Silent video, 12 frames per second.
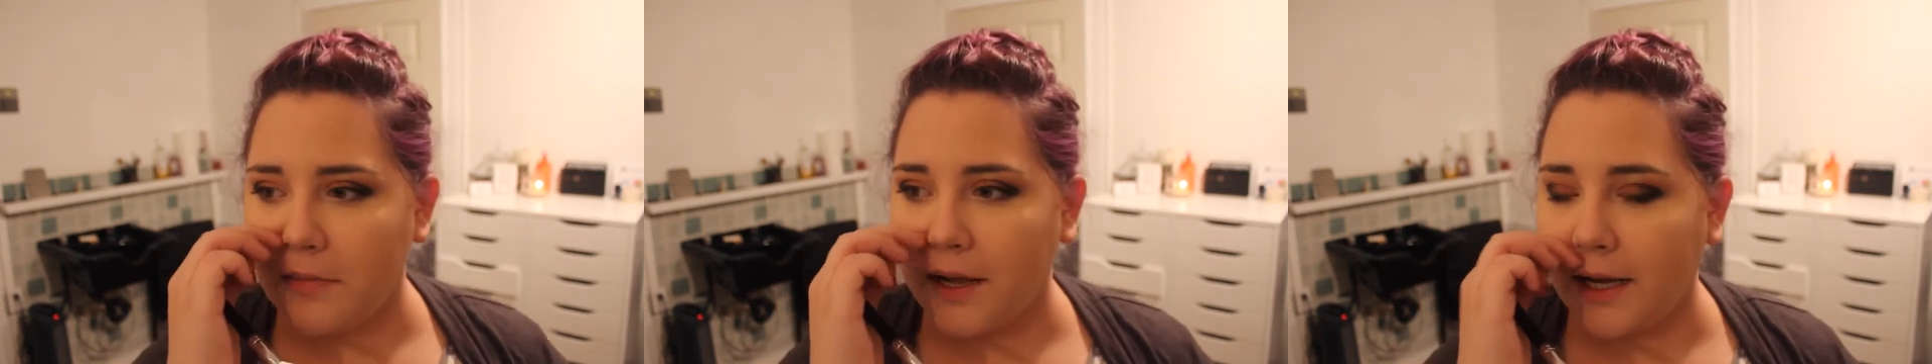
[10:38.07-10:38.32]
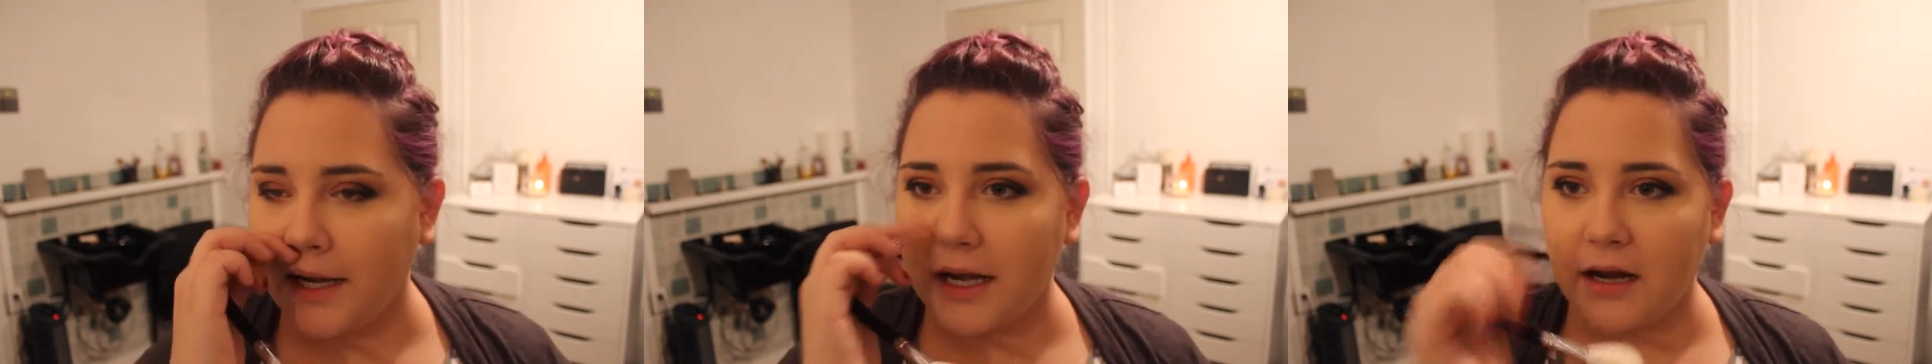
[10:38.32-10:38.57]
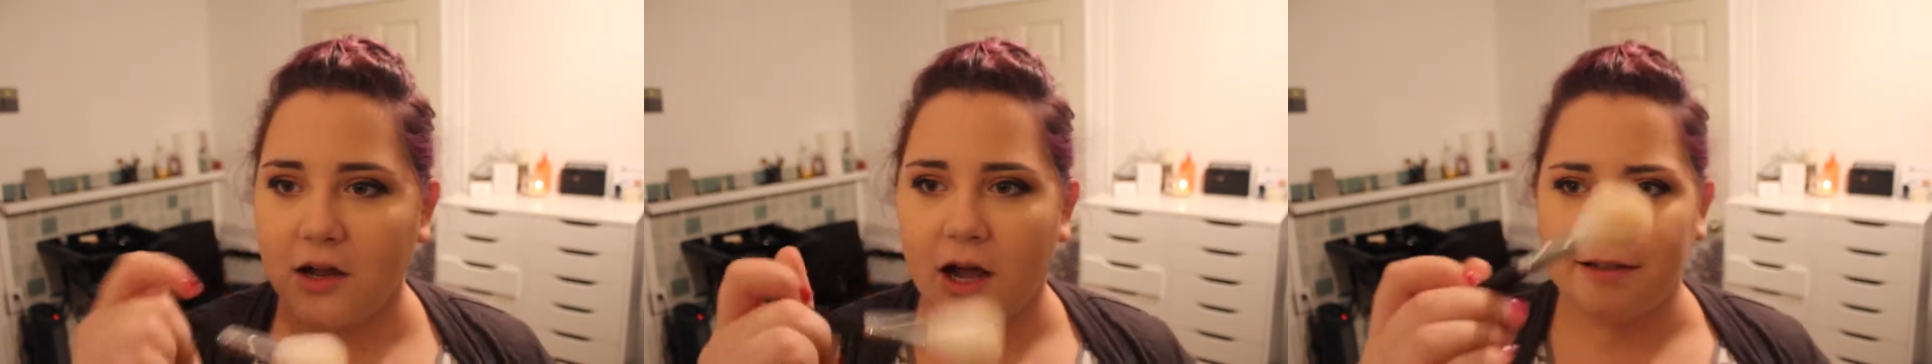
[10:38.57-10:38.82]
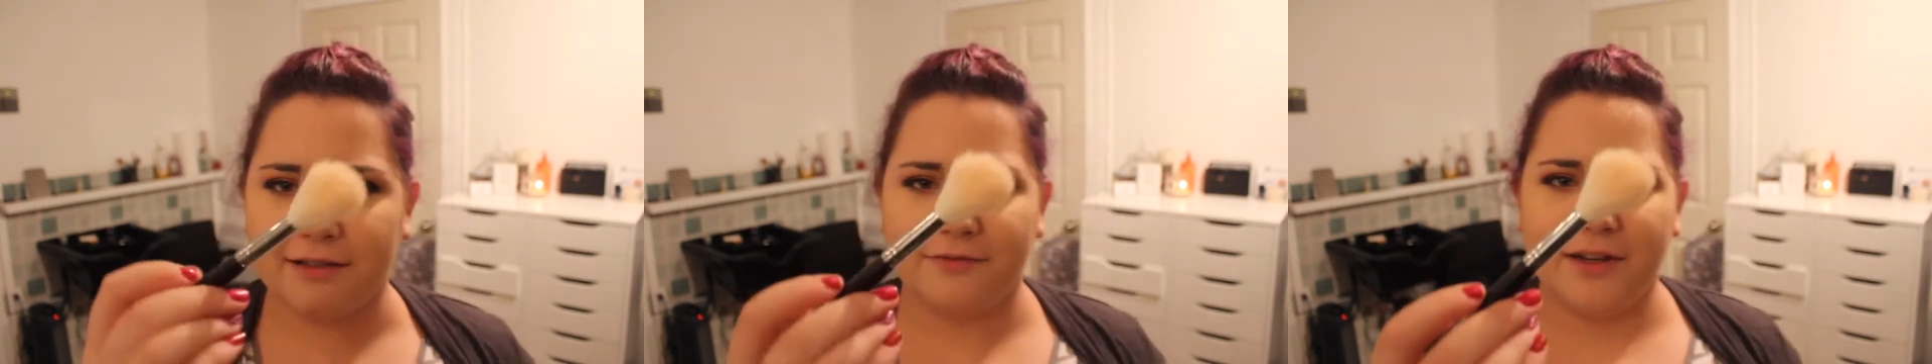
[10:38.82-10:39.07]
Mine
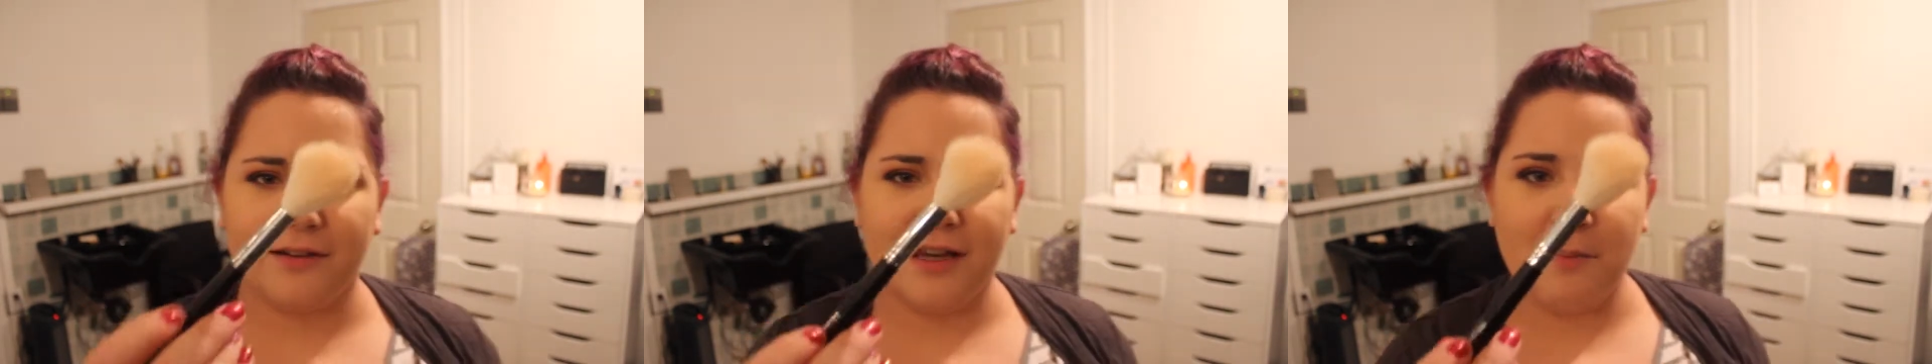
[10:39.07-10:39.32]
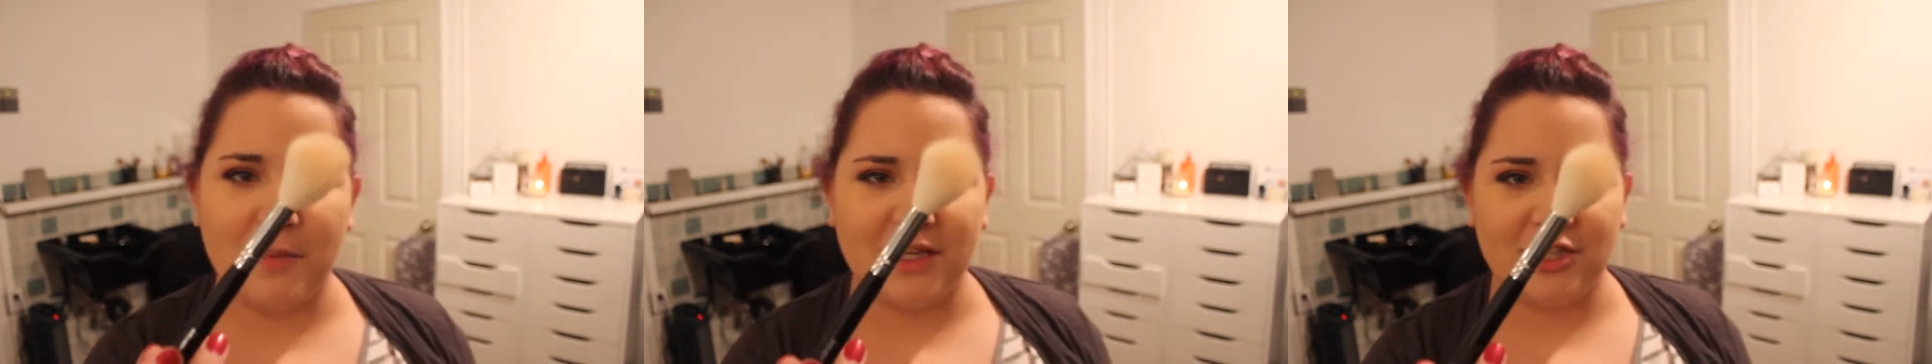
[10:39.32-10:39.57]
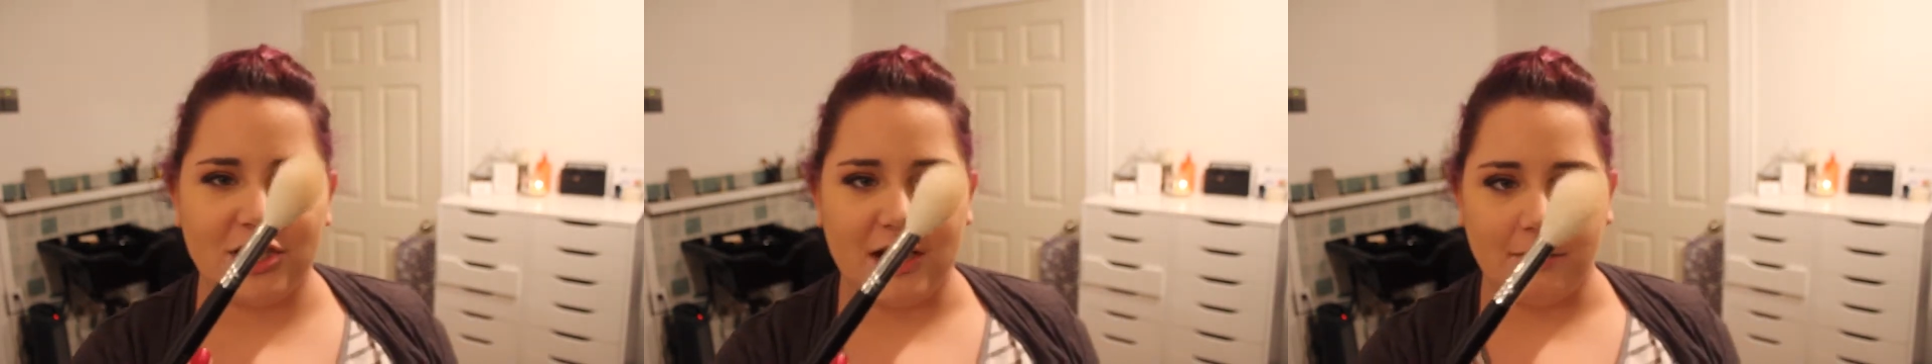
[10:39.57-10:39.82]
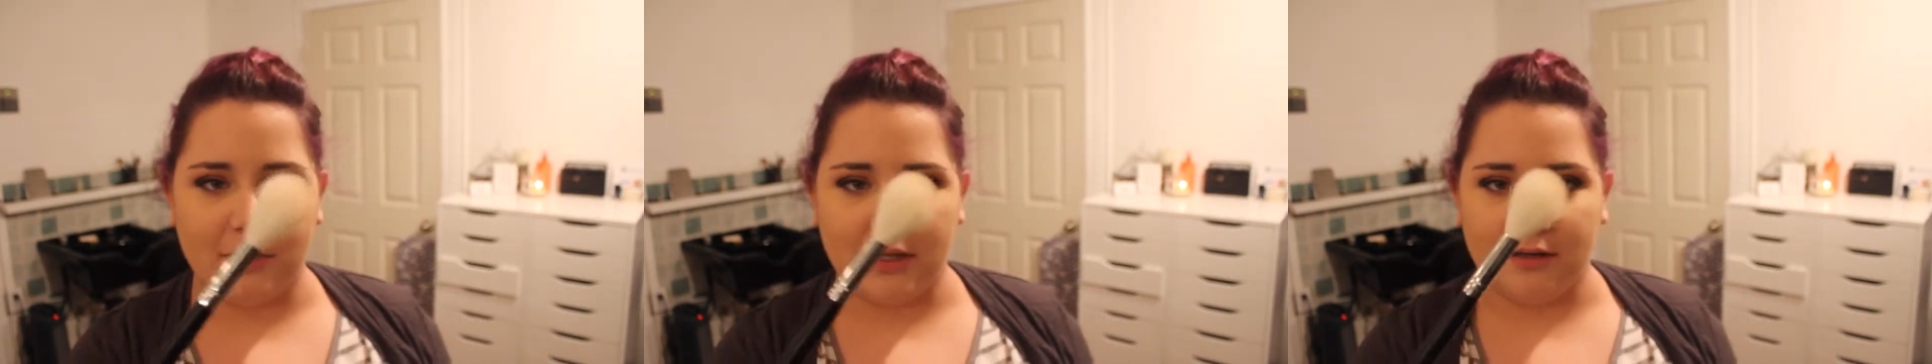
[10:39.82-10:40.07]
got very
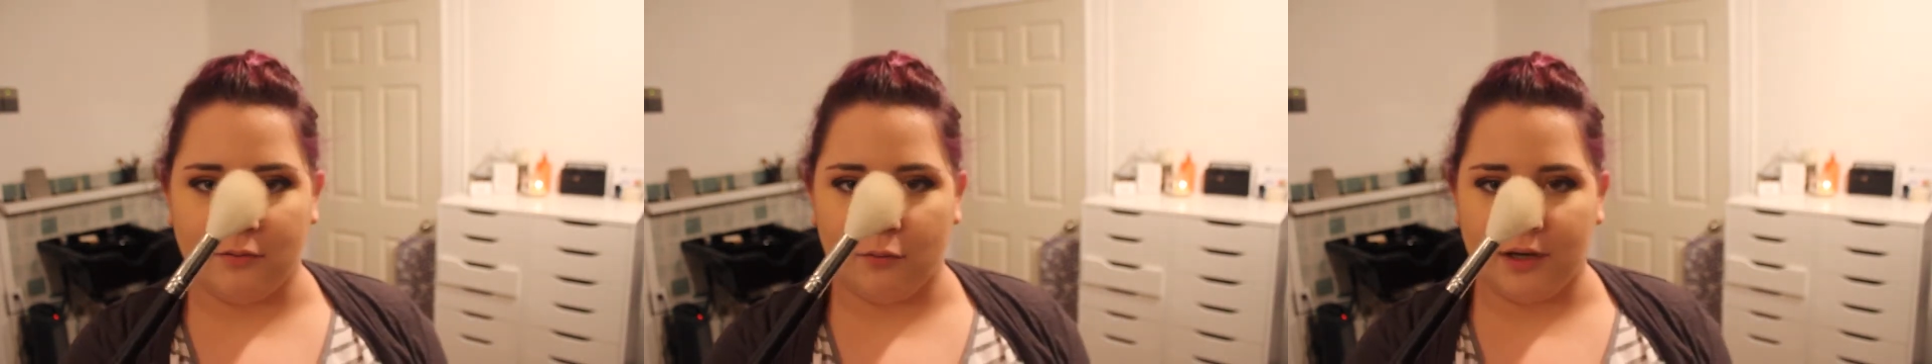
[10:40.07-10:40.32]
misshapen